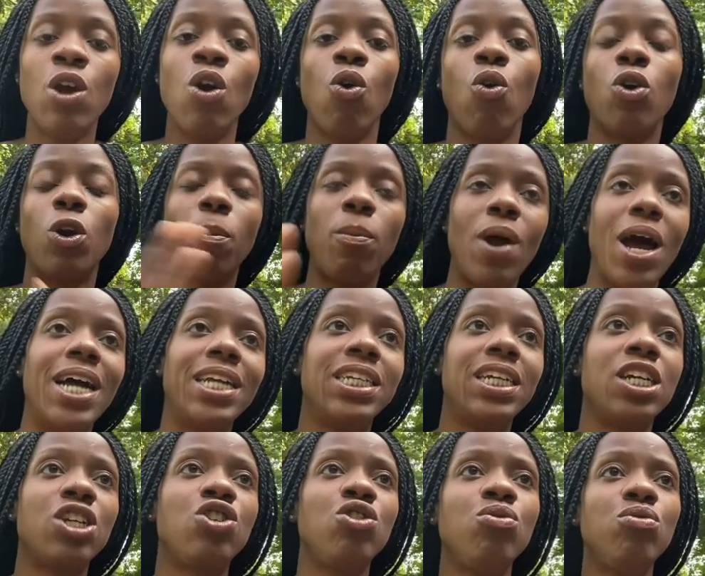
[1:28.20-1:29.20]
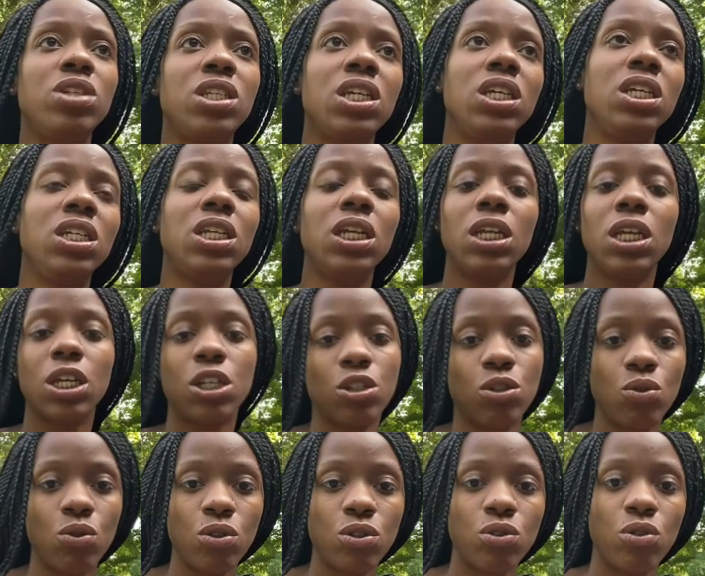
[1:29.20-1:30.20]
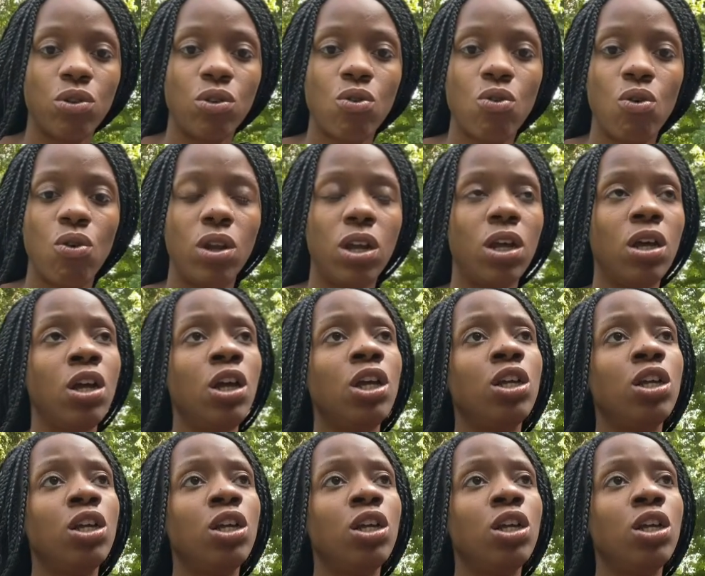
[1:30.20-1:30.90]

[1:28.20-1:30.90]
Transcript: or the projects, you see the liquor stores on the corner.